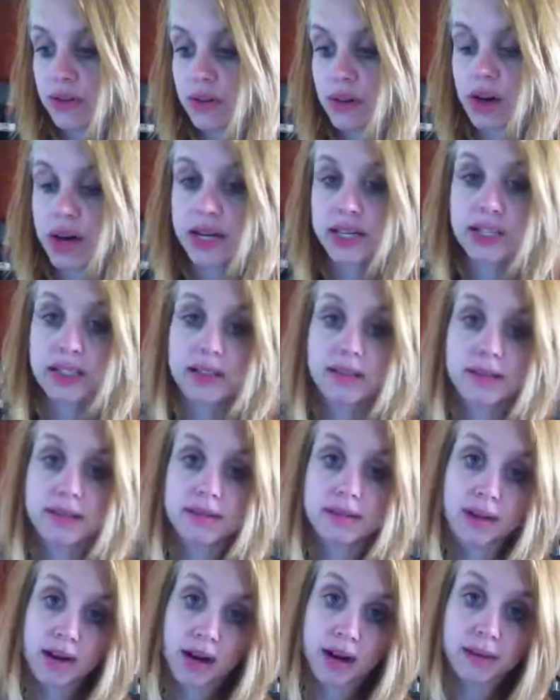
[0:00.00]
I did
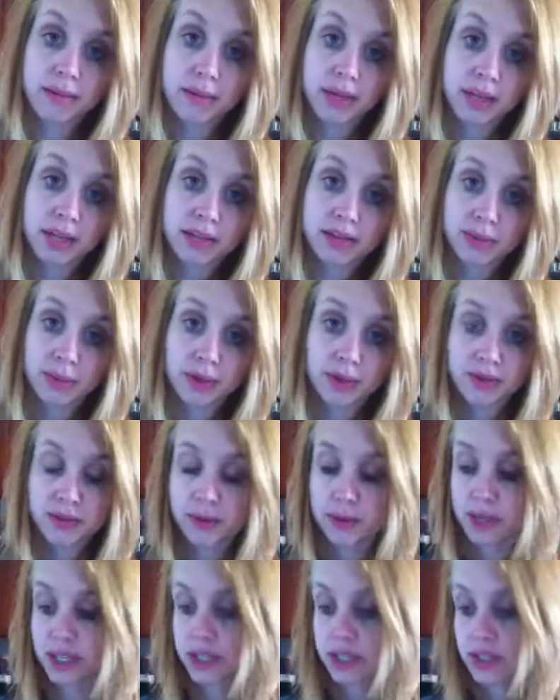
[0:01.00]
9 minutes, worked for
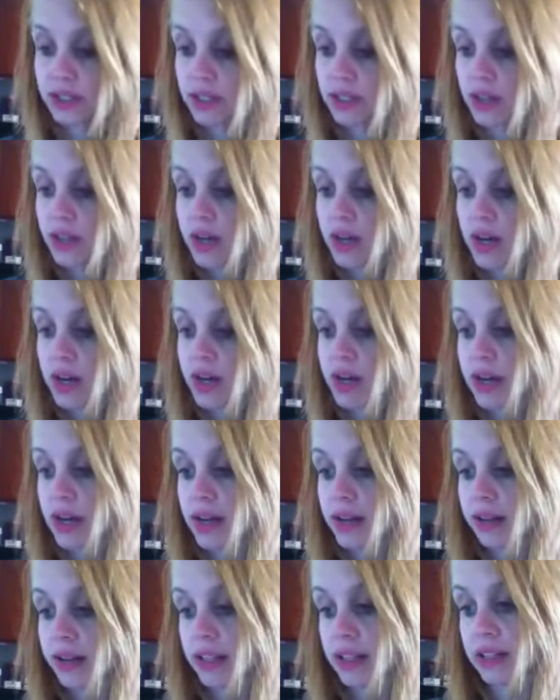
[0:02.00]
me.
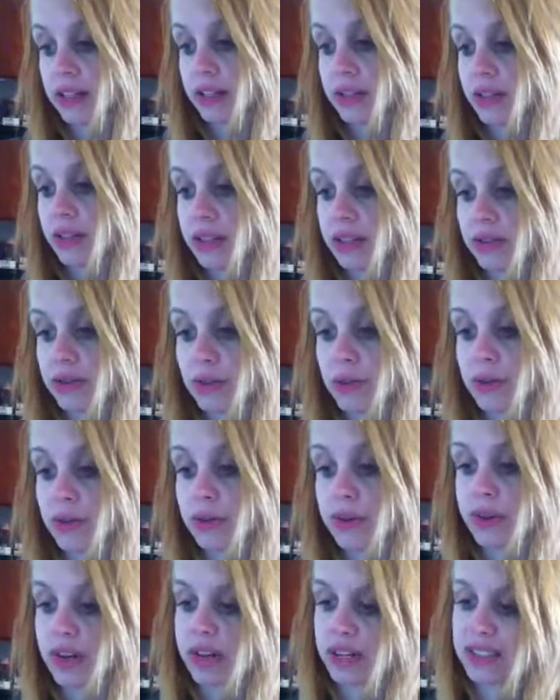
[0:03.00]
Let the cookies cool.
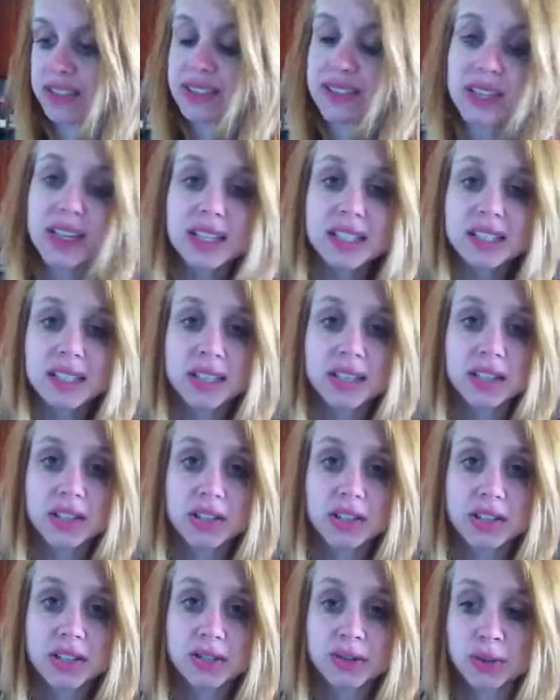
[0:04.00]
Okay, it says let the
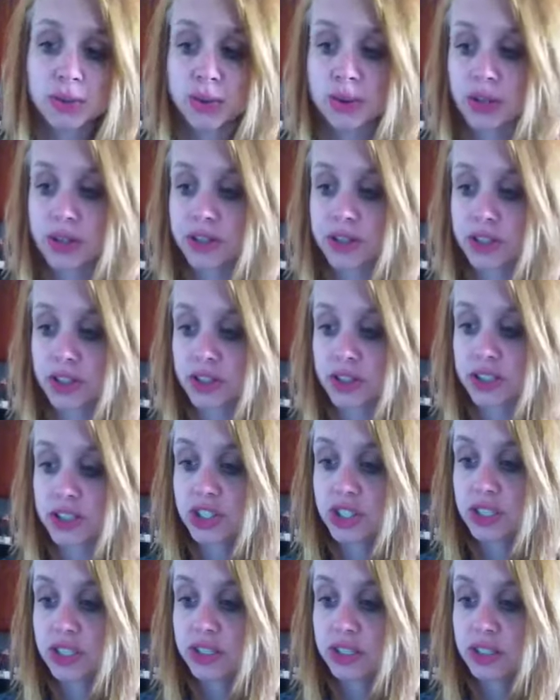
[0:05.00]
cookies cool on the cookie
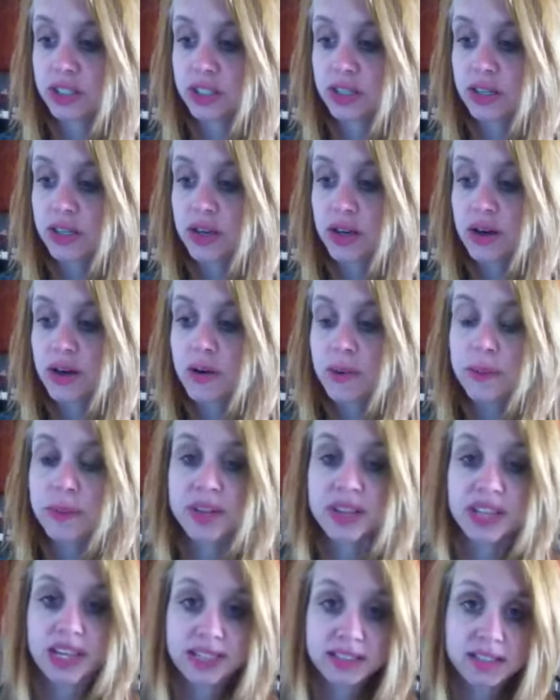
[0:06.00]
sheet,
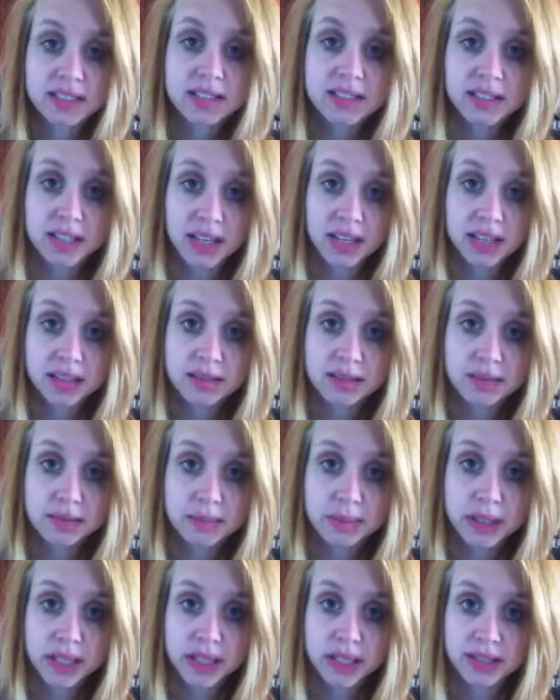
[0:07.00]
but that's insane
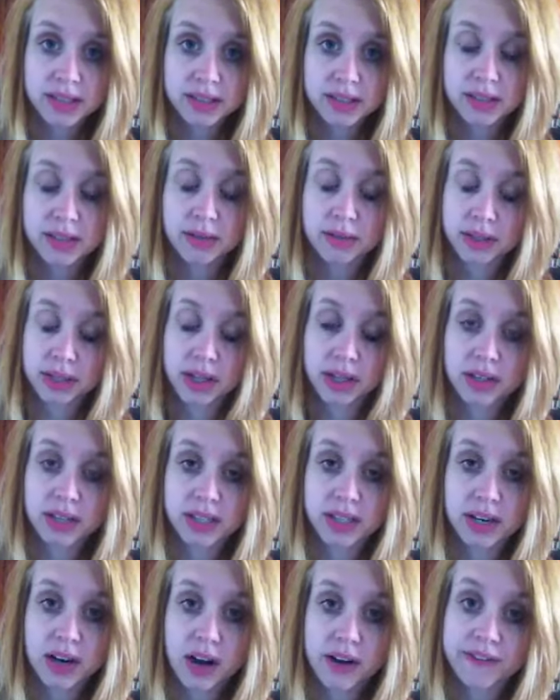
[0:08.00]
because they're really hard to
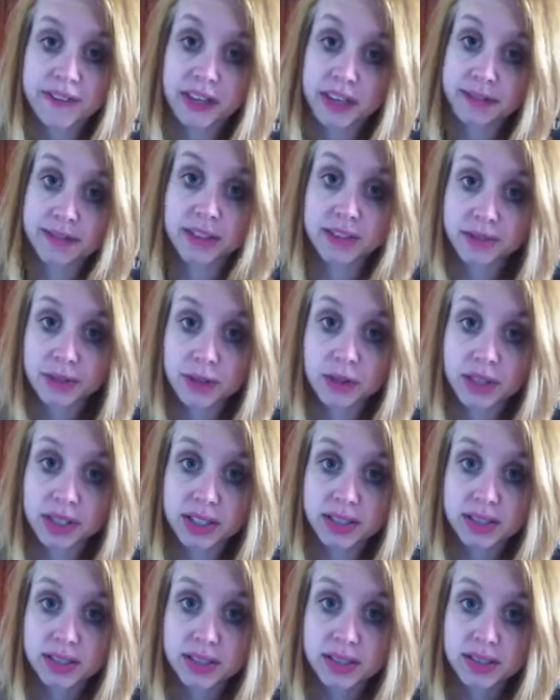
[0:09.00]
get off even if you
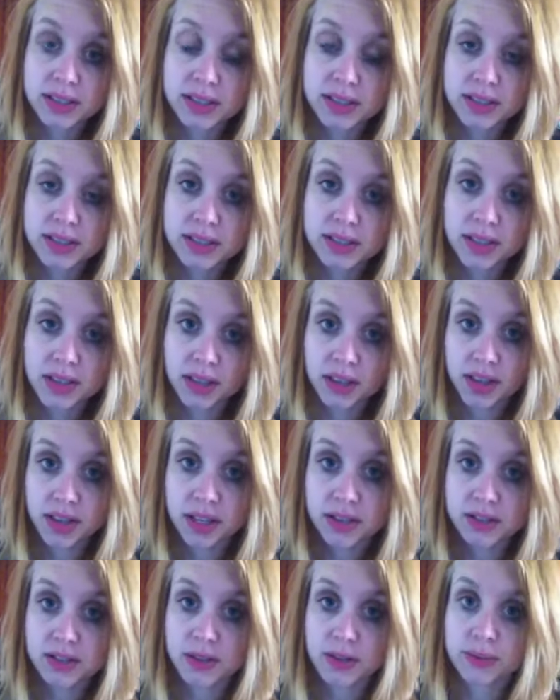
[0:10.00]
grease the thing.
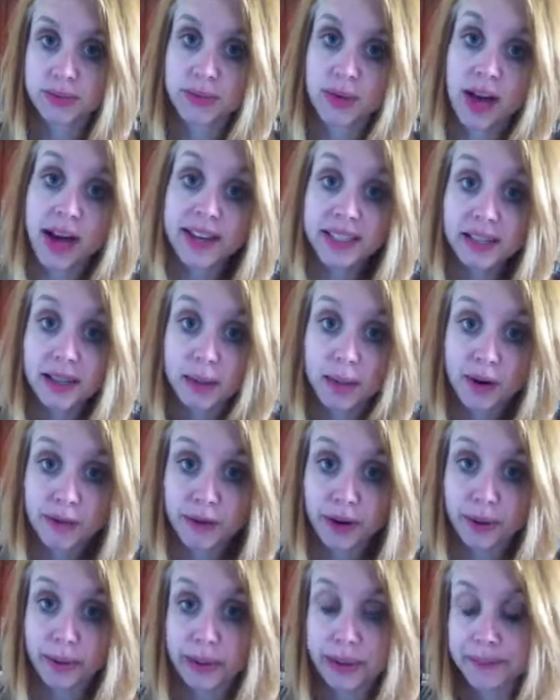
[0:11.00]
So I take them off
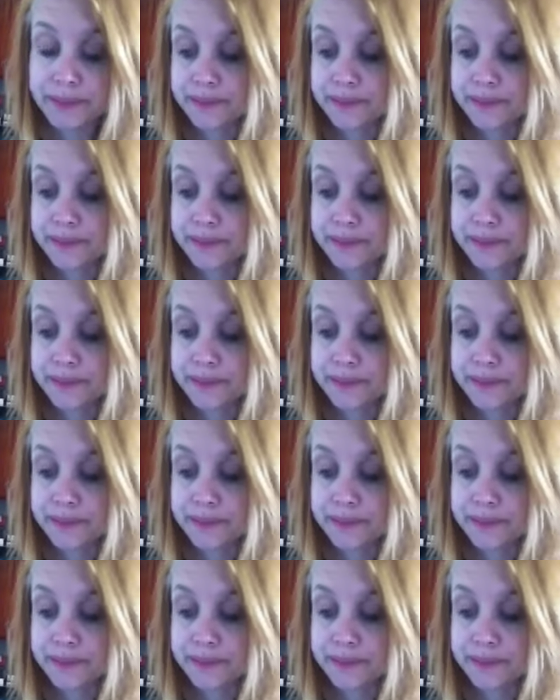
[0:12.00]
right away.